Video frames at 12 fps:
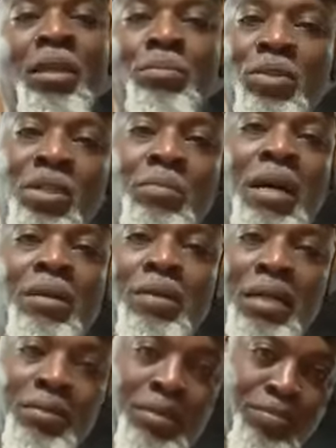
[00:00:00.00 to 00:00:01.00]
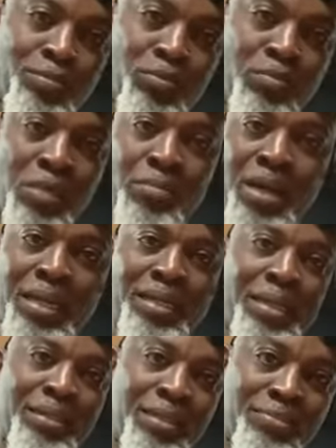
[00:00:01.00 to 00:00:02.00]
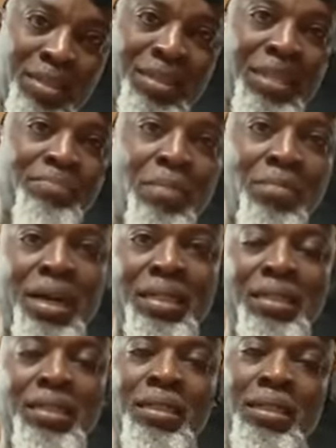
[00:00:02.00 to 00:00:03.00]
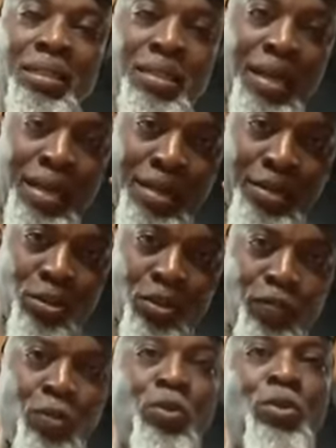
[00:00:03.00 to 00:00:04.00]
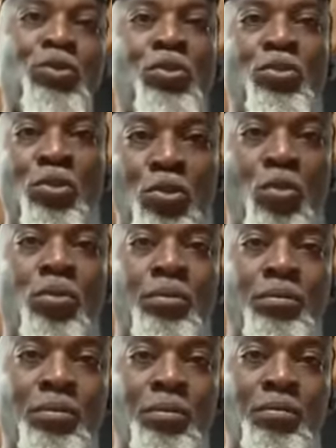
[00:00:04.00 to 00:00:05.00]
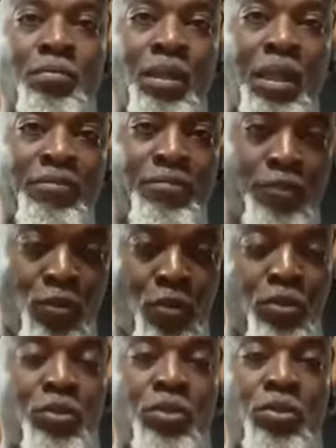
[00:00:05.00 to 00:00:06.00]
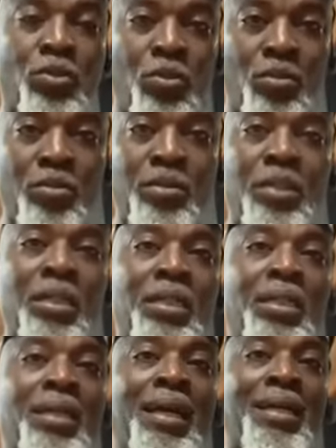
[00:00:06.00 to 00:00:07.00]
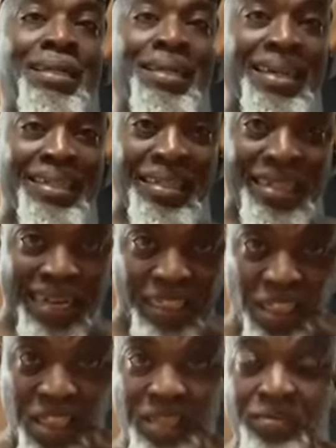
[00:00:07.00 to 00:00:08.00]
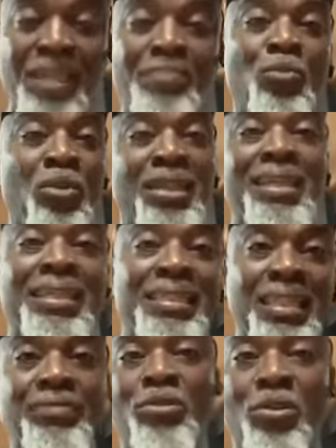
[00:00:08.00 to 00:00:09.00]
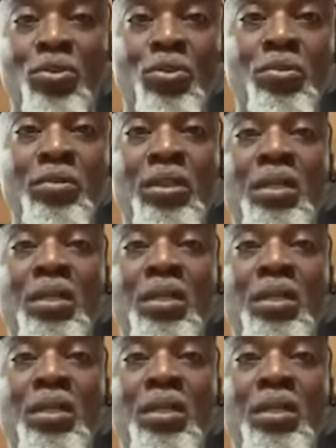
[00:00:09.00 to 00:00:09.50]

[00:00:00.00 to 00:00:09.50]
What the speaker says: But somehow I put my mind, I reset my mind, and I just focused on the goal. I focused on the goal, and I more than achieved the goal.